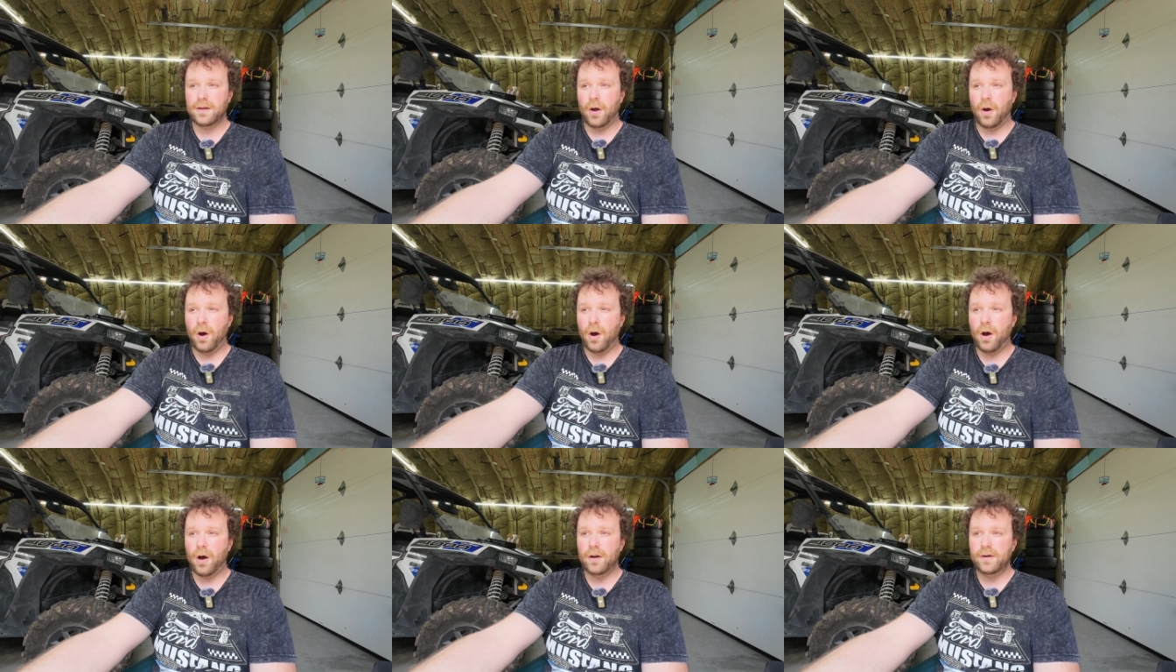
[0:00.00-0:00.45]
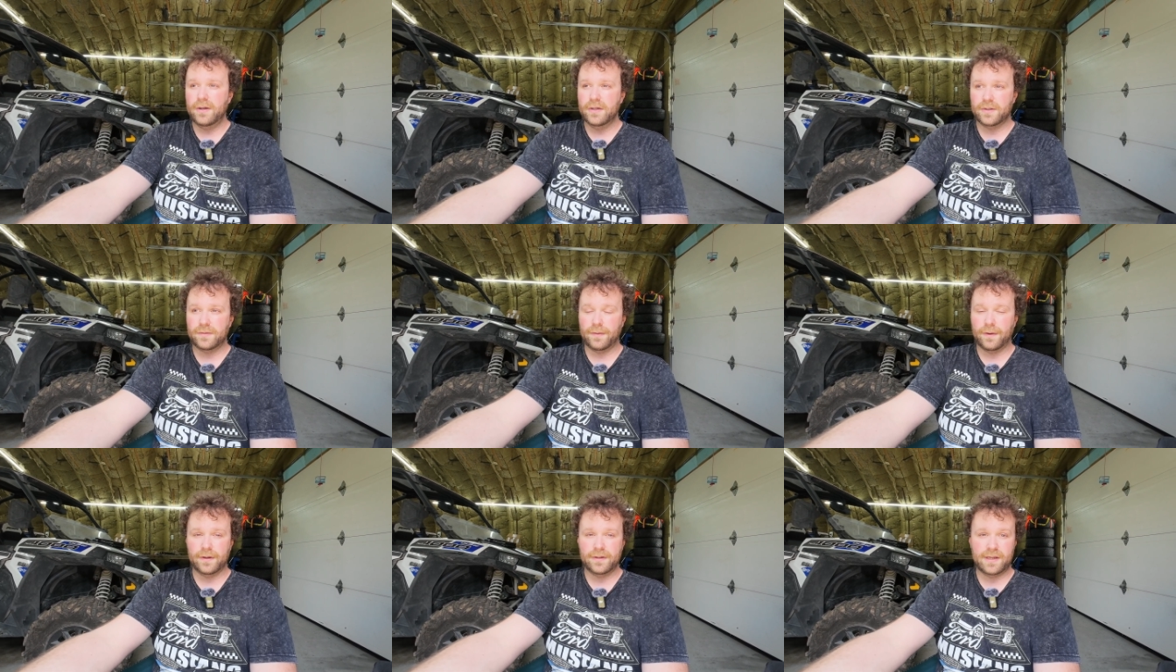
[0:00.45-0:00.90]

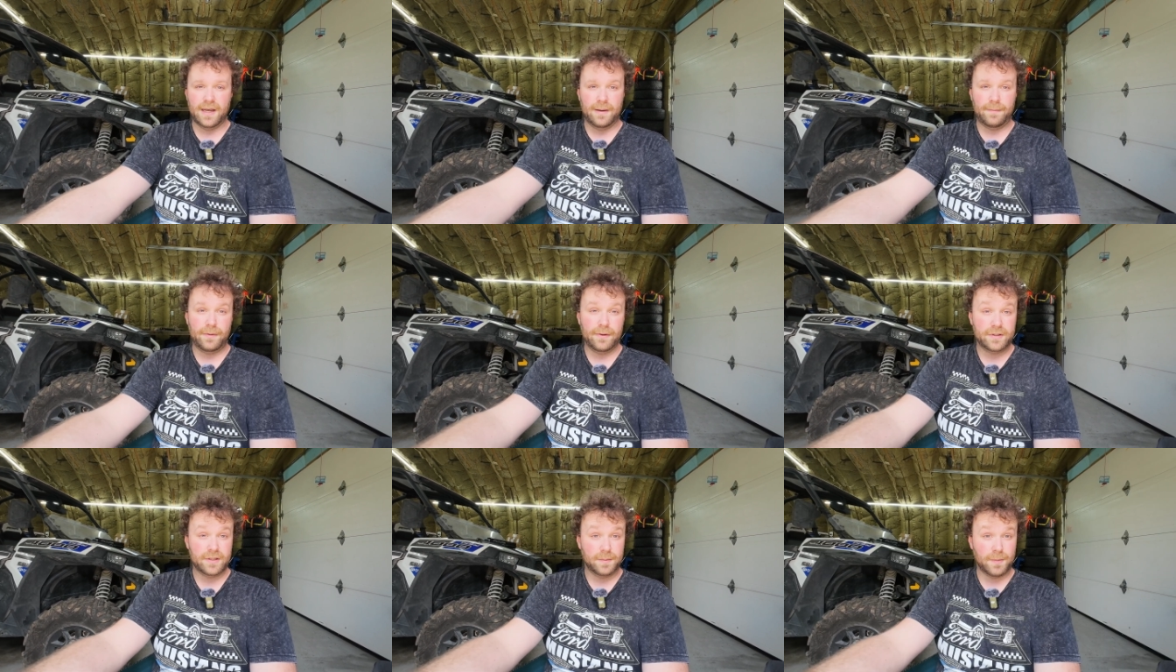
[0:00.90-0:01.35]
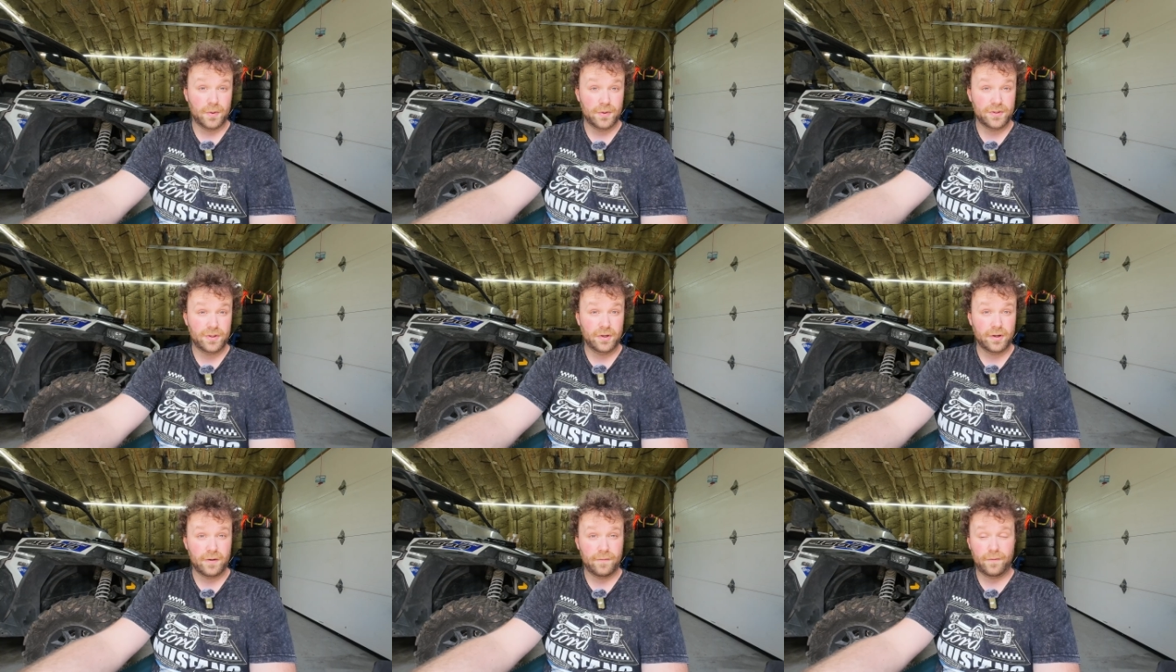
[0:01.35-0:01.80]
Hondas for example because I'm
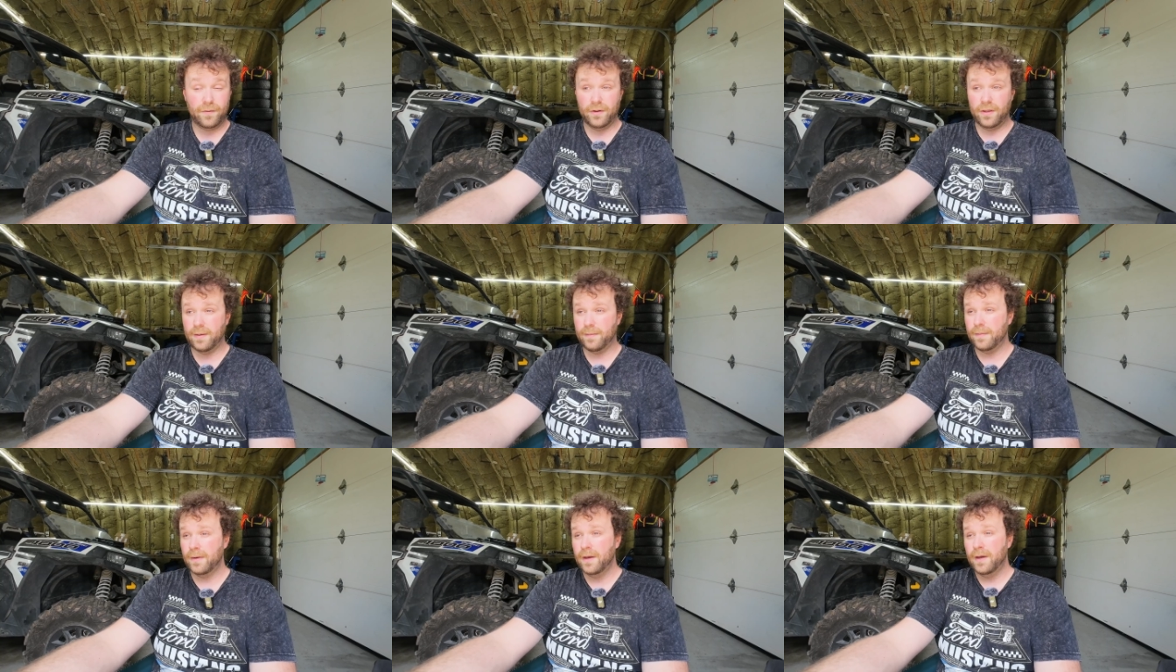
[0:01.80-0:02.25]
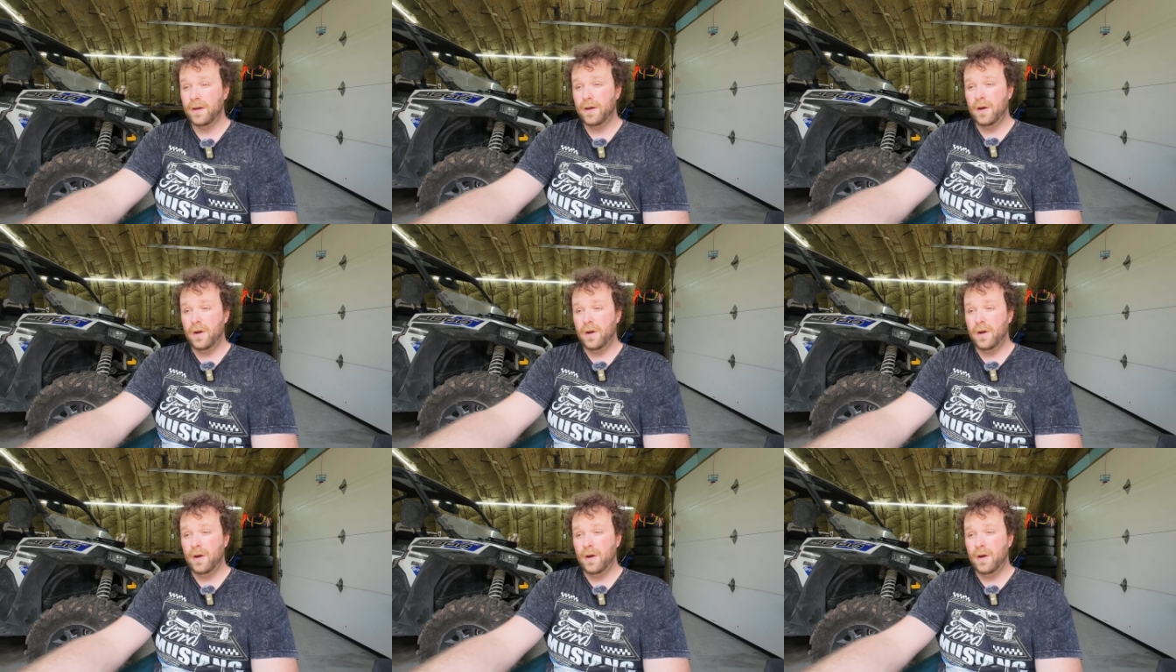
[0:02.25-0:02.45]
always looking for them